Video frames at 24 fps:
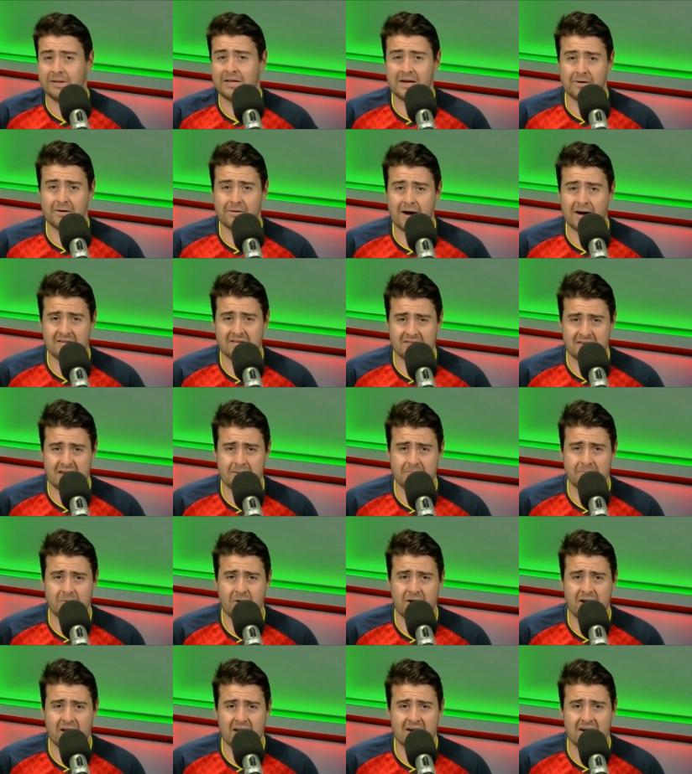really a great team
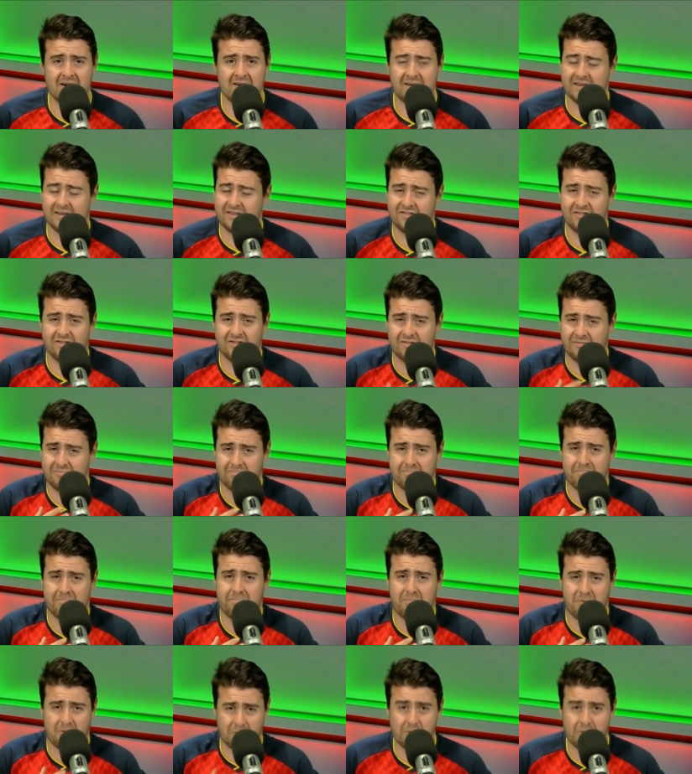right now. It's just
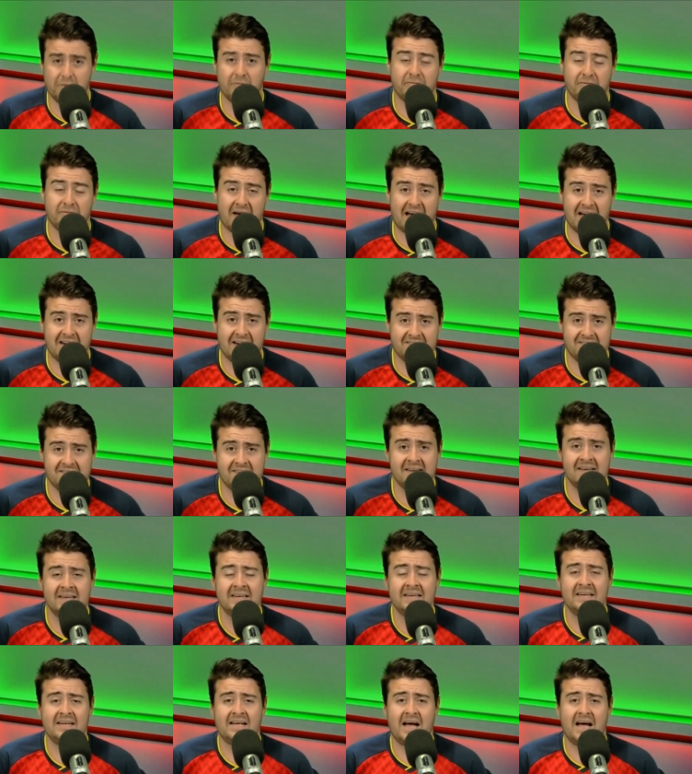pure facts.
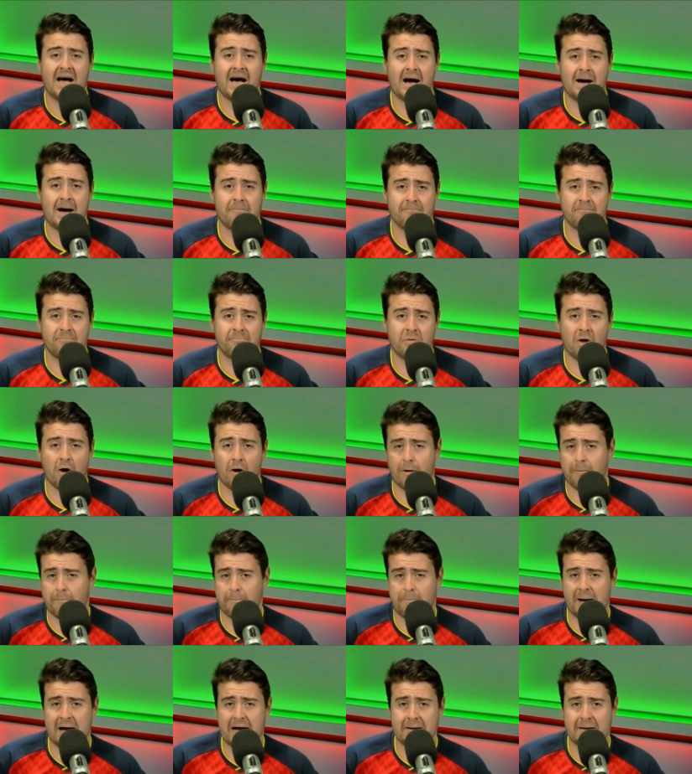Um,
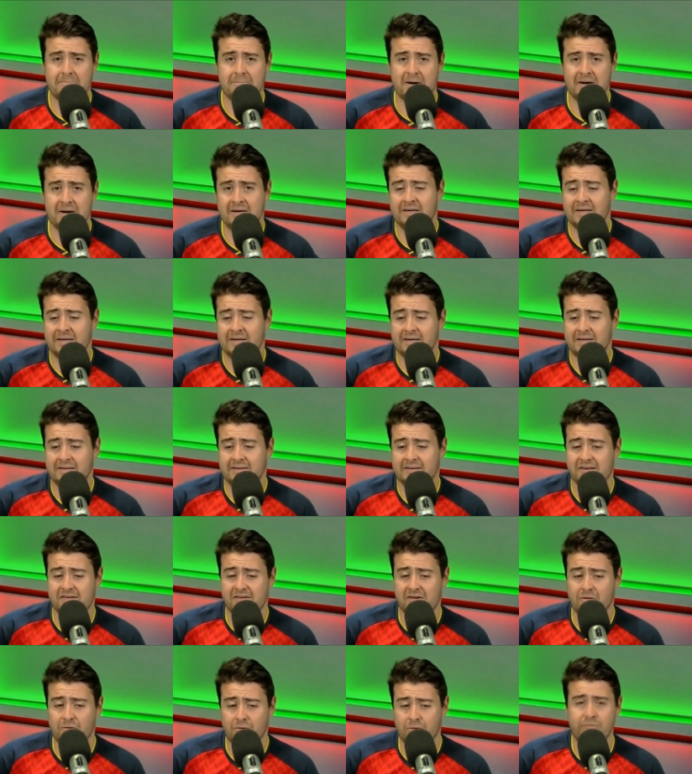on paper,
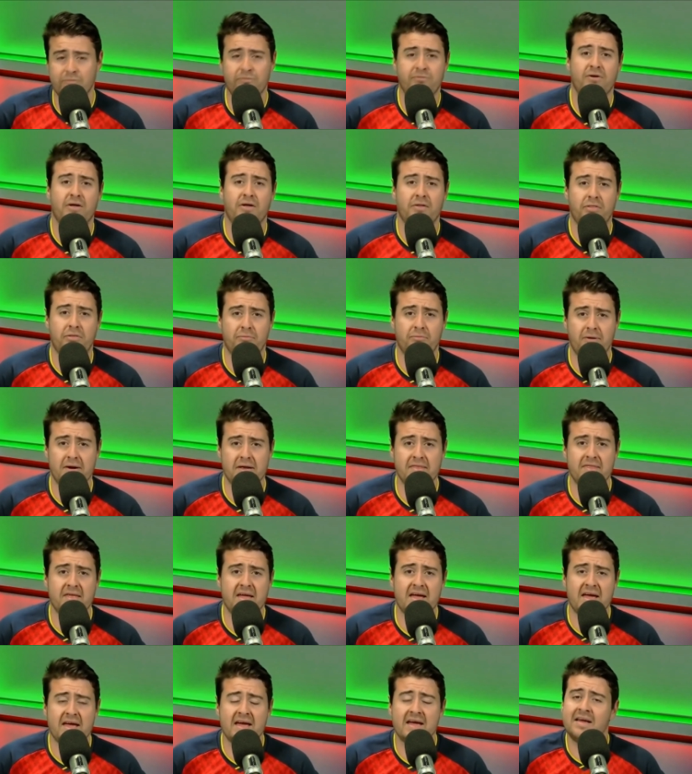there's a good front three
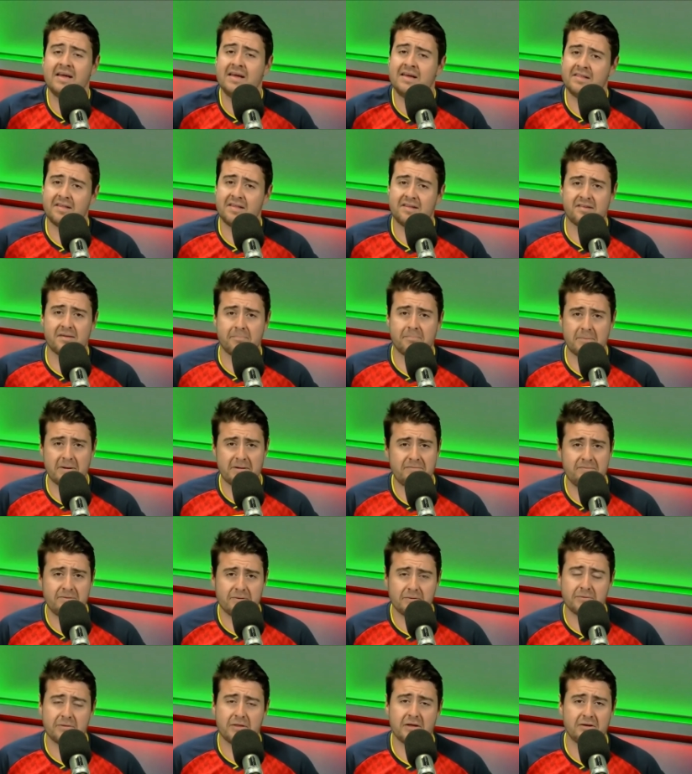there. There's a
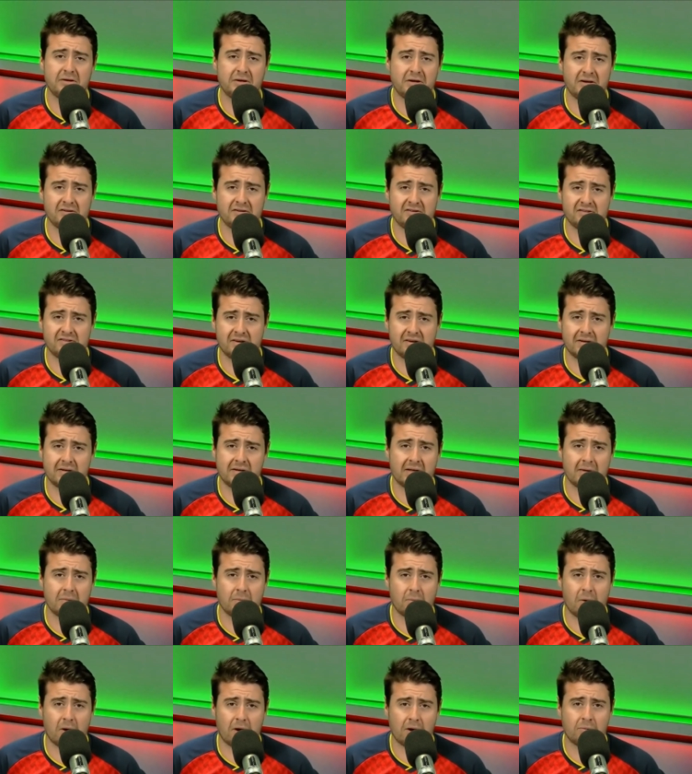midfield that you can certainly
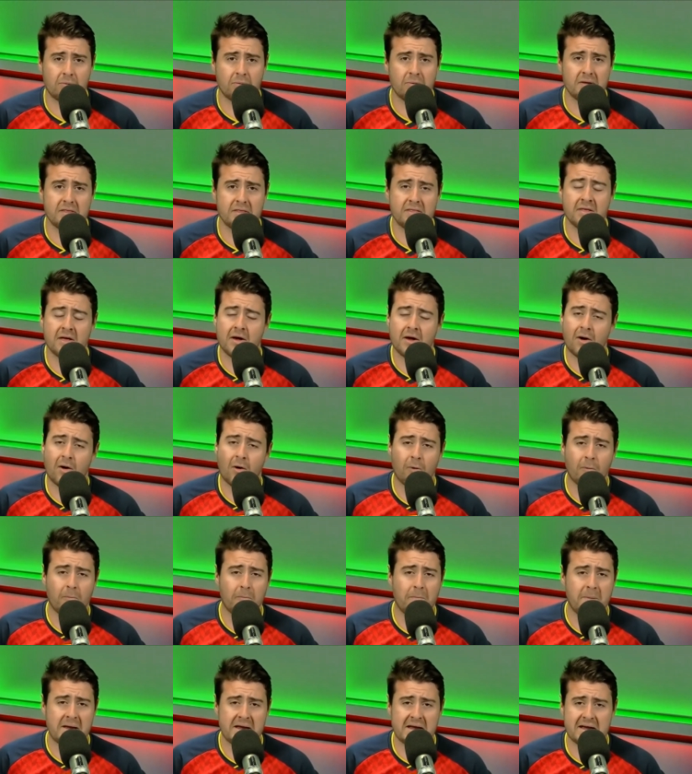work with,
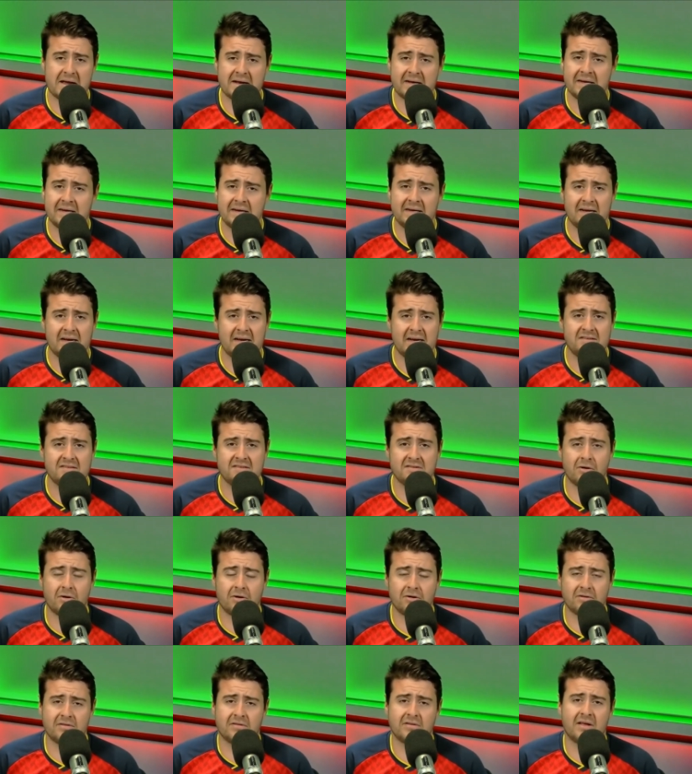albeit it's
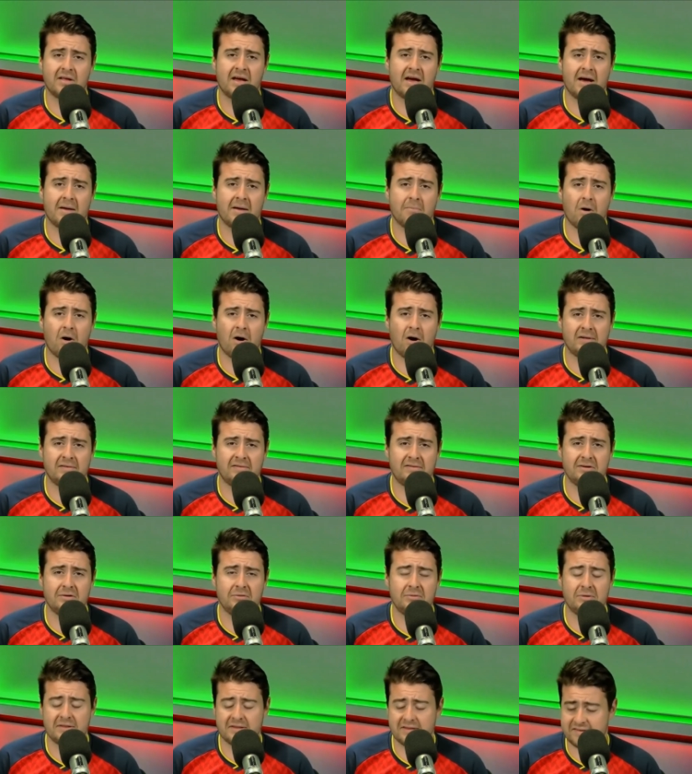not um,
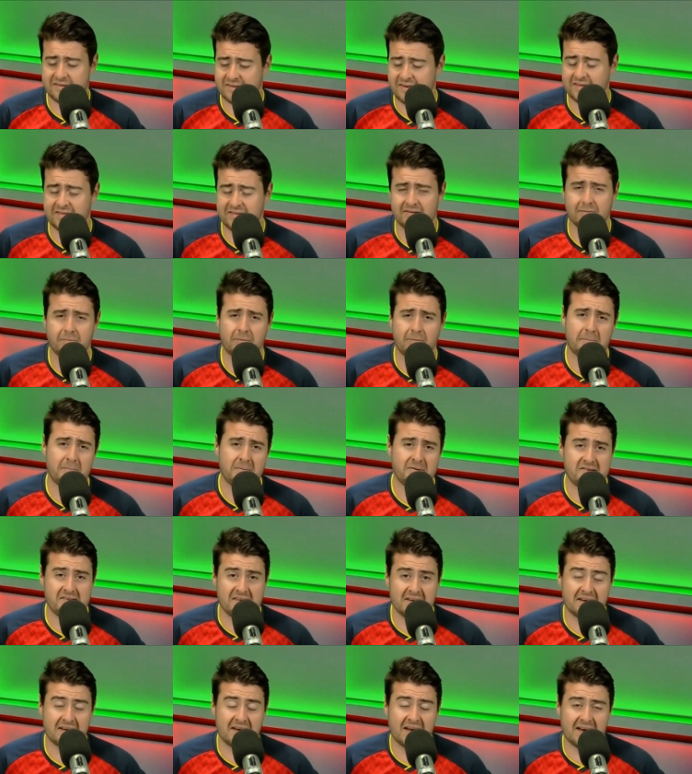ideal in the sense that we're
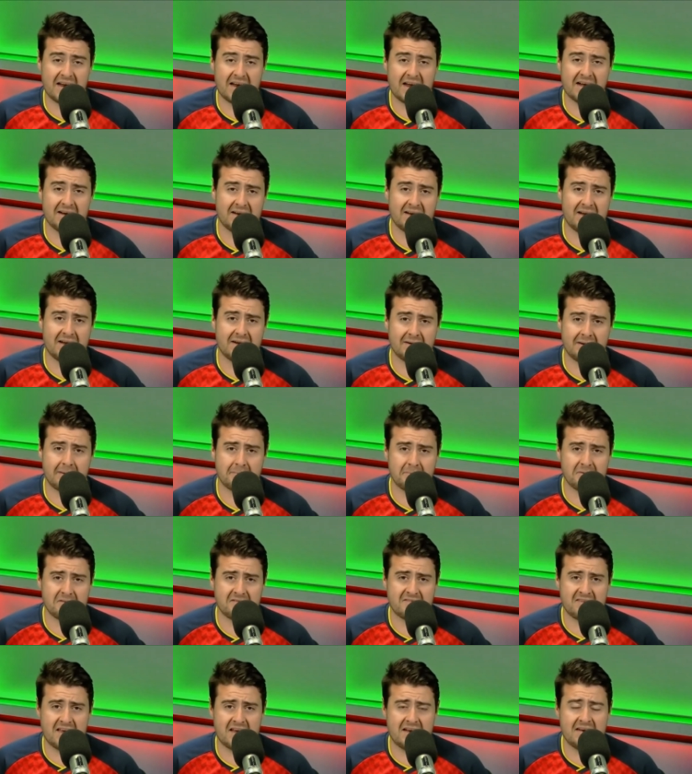missing an out and out number
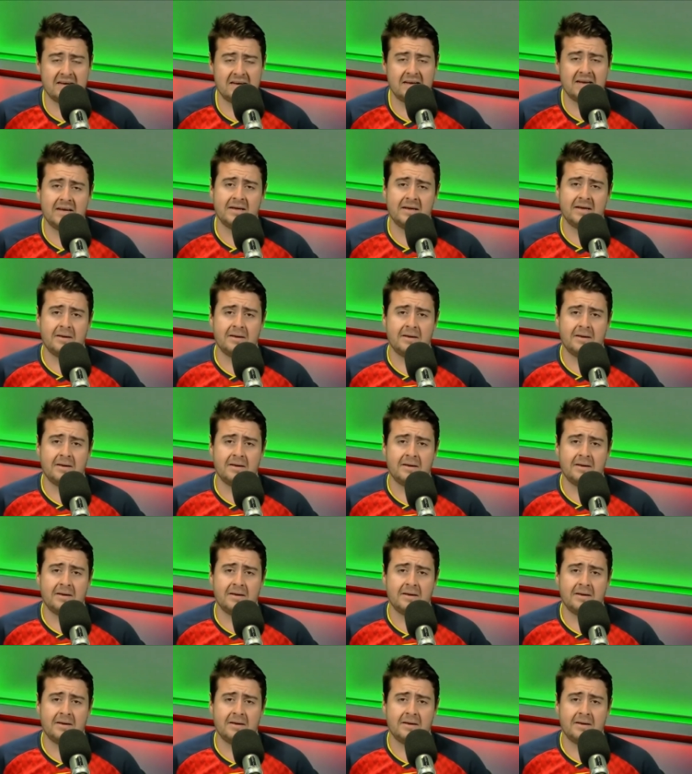10,